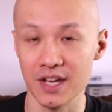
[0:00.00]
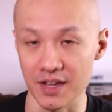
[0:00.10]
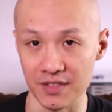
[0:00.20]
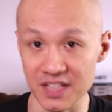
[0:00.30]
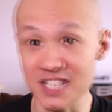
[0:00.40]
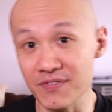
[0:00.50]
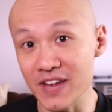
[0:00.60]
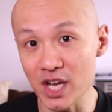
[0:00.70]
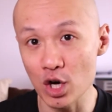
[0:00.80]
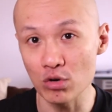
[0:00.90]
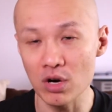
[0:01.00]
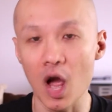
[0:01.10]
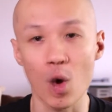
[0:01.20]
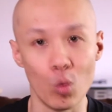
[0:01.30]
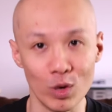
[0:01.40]
In this video,
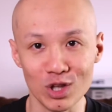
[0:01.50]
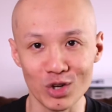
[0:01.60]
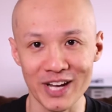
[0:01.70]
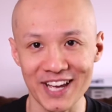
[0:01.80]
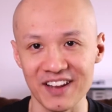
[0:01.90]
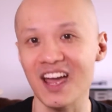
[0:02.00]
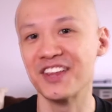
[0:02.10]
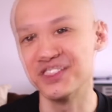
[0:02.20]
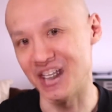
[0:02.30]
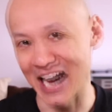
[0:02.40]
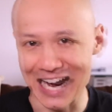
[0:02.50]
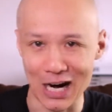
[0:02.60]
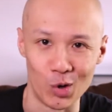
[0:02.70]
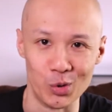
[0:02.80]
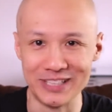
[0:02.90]
we'll look at the
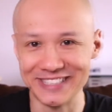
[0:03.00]
how.